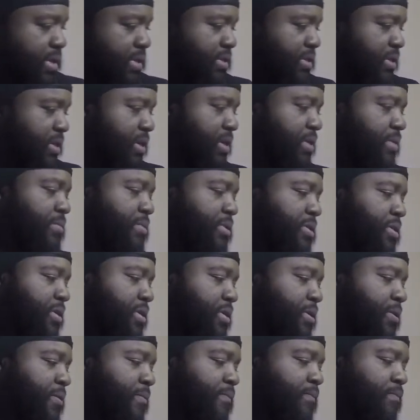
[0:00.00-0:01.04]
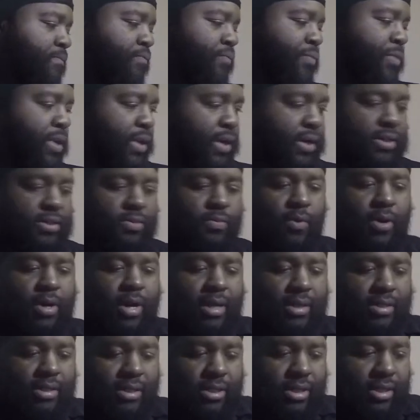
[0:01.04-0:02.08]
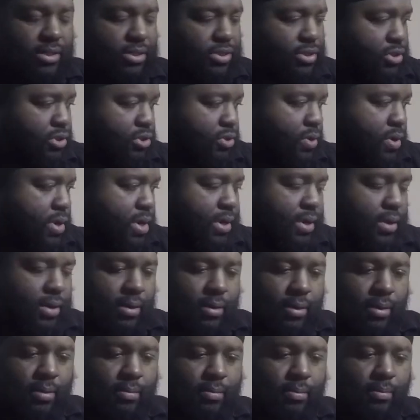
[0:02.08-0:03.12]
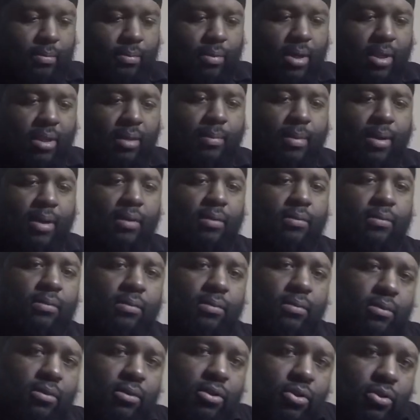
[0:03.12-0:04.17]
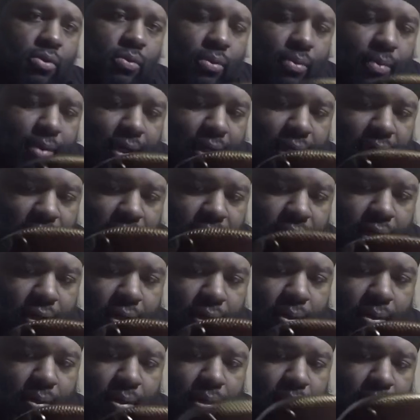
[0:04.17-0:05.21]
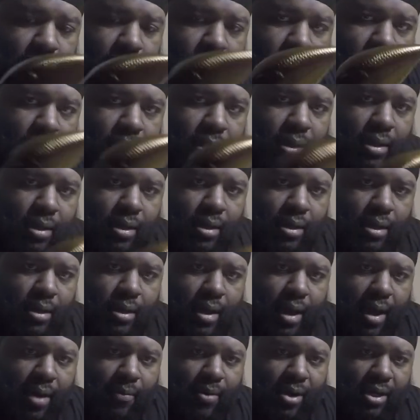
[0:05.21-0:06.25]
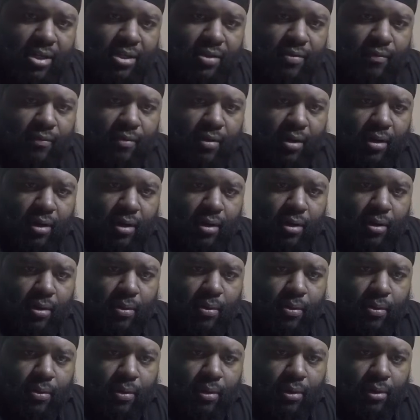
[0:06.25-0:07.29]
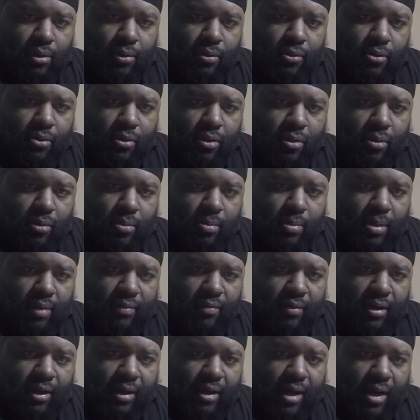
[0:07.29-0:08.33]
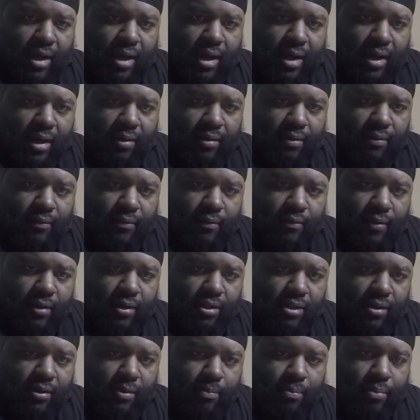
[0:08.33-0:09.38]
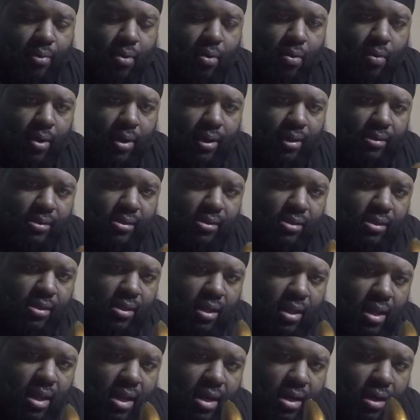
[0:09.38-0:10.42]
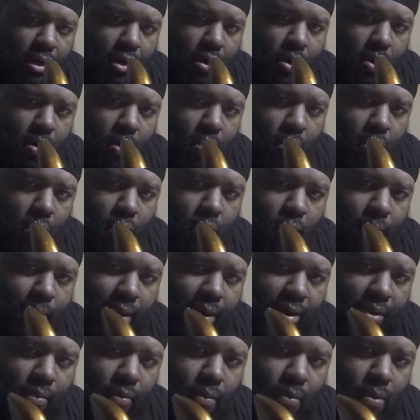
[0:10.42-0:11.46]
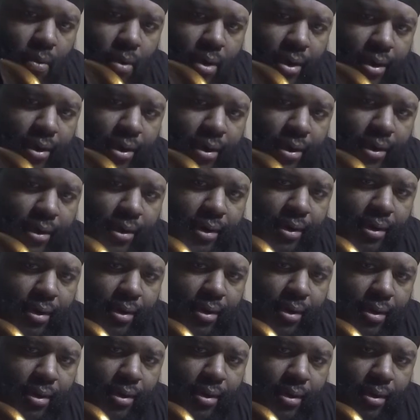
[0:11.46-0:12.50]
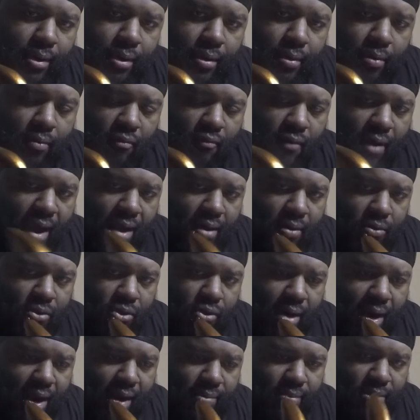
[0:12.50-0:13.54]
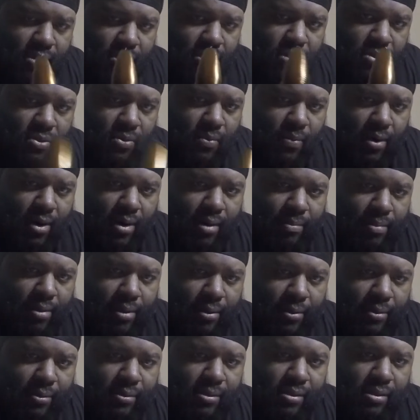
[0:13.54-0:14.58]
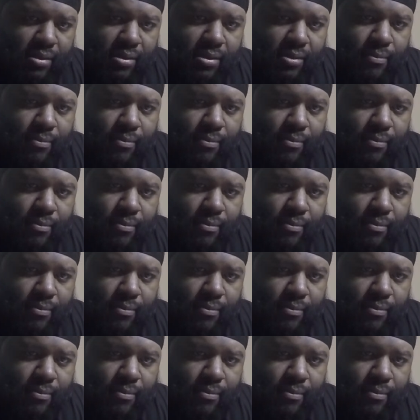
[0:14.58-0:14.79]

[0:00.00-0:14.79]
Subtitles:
schemes. Here's one I just started, probably about 2-3 days ago. I watched a video on YouTube of a guy fishing points in cold, muddy water, rattle traps and square bills,